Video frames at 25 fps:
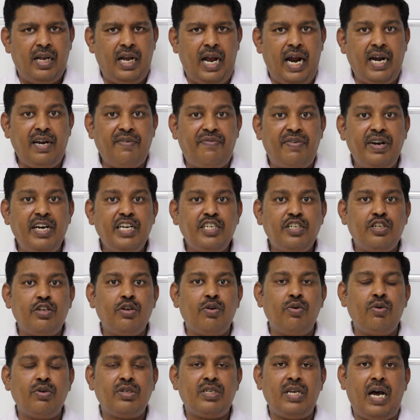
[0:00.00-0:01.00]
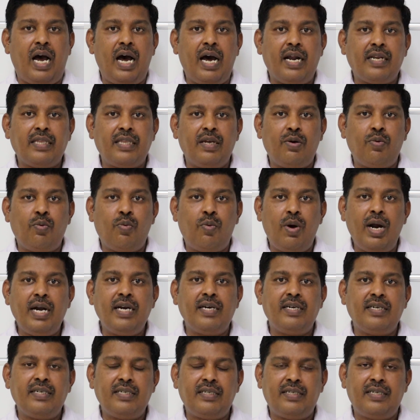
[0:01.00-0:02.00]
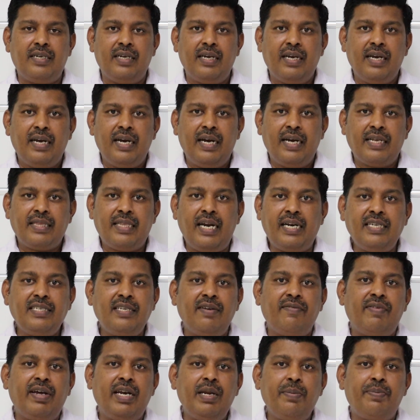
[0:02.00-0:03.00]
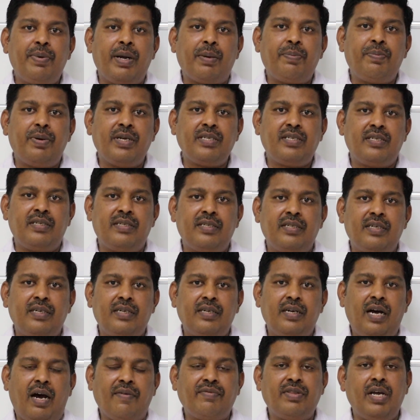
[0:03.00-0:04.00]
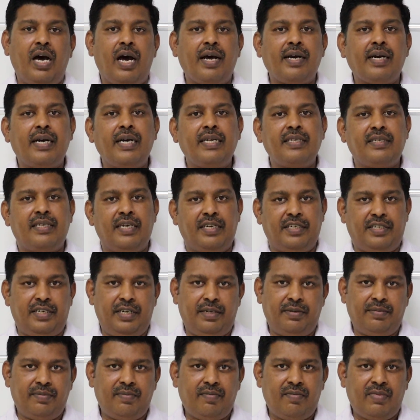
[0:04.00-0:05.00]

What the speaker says: And finished goods are the ones that is the very purpose of the organization.